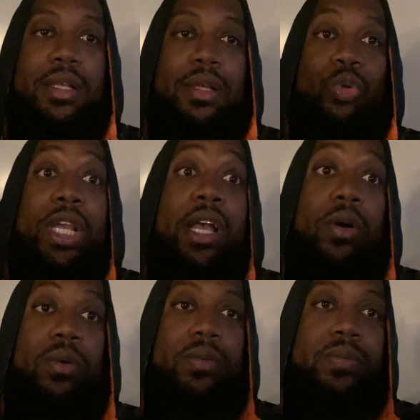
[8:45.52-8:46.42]
Rio,
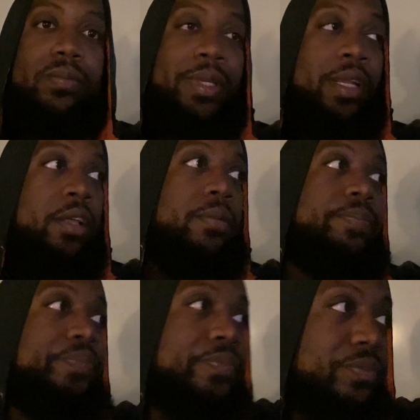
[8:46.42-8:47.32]
you know.
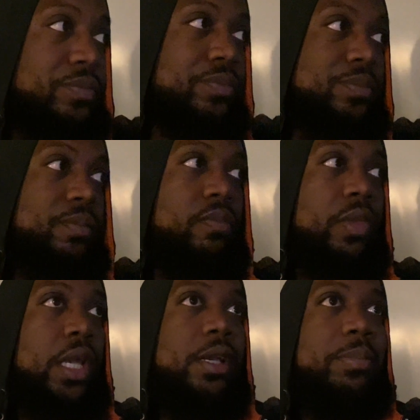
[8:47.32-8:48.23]

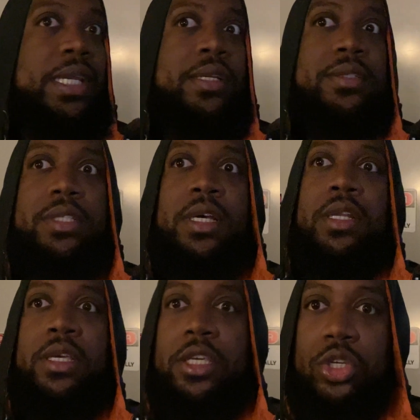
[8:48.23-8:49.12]
I could be in the sun
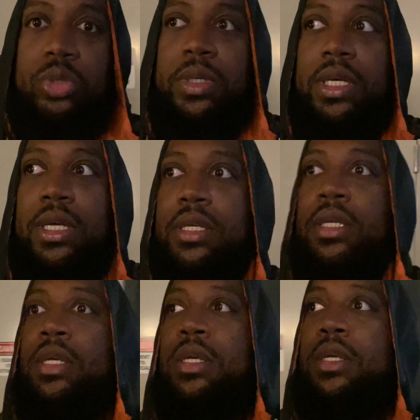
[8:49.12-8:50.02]
in Cuba.
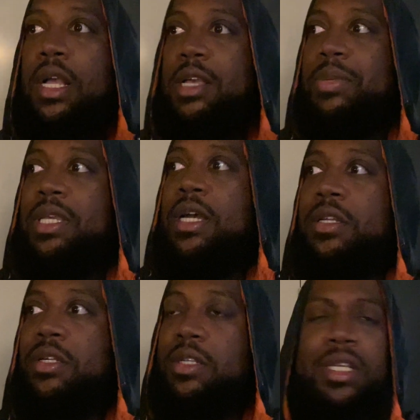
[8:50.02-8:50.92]
I could be
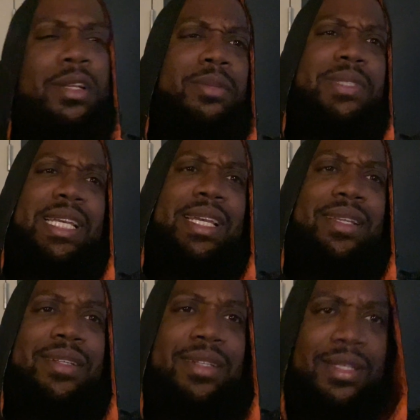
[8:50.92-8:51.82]
under, you know what I'm
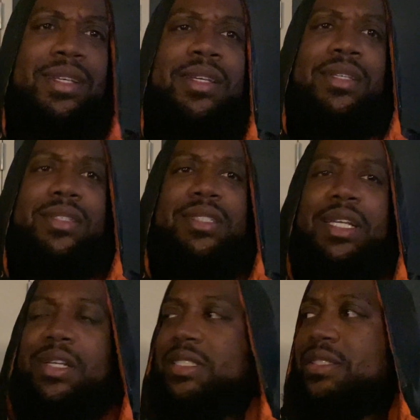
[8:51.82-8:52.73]
saying?
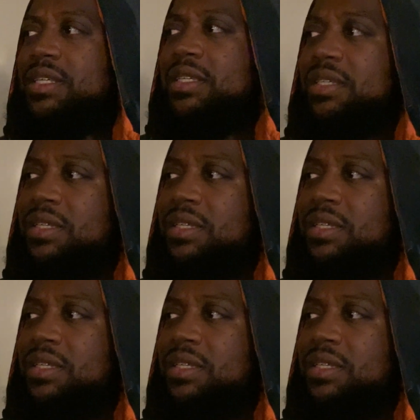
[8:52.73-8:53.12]
Seriously.